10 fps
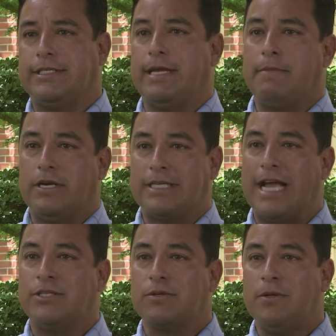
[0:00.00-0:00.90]
St. Mary's
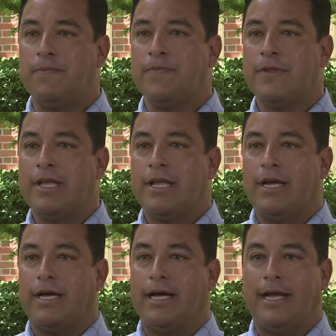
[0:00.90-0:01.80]
High School.
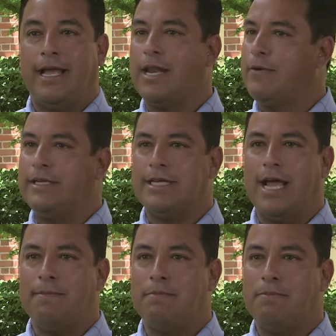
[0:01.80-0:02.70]
Had a great
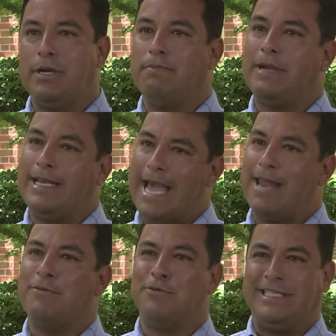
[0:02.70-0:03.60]
time, but my
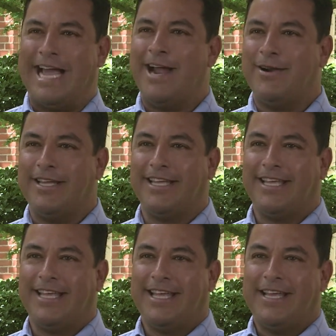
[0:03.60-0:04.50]
dad retired,
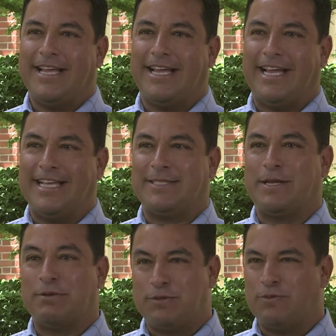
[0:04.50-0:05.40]
so
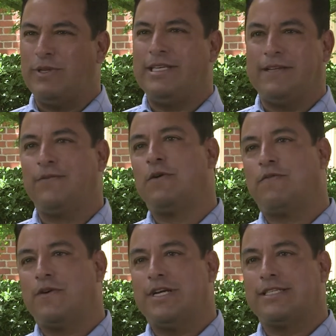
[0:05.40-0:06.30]
it was really difficult
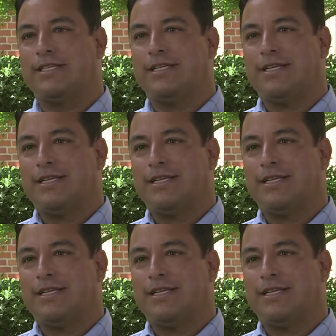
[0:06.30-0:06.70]
for us.